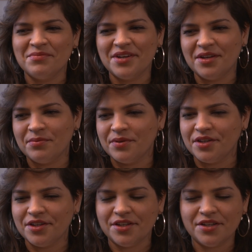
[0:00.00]

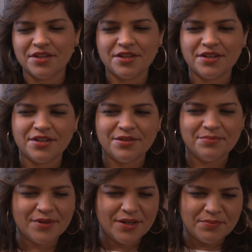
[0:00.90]
maybe you
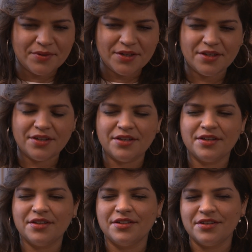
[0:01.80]
might be
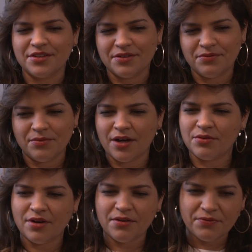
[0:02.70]
looking for me. I
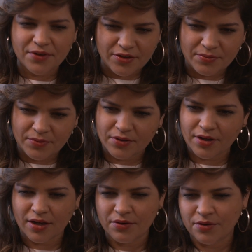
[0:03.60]
don't have
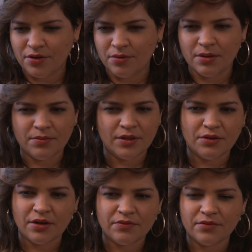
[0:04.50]
Facebook. I don't know.
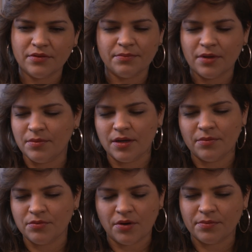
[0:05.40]
Maybe I'm
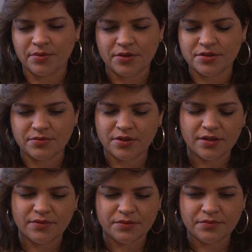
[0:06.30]
the wrong person,
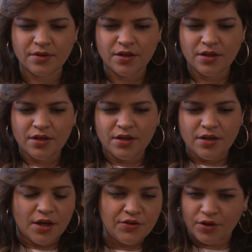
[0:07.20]
whatever. And
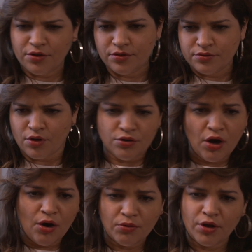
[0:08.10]
he's like,
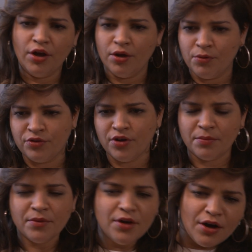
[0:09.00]
"No, hey, what's
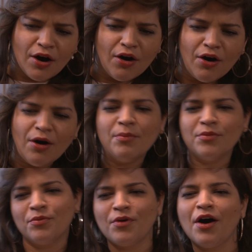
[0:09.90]
up? I
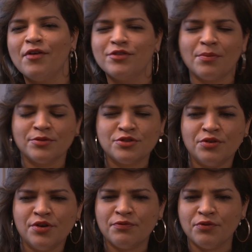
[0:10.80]
have an
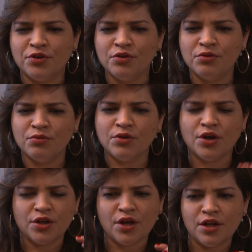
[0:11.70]
opportunity for you.
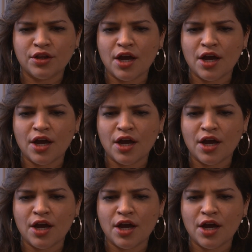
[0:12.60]
Like, at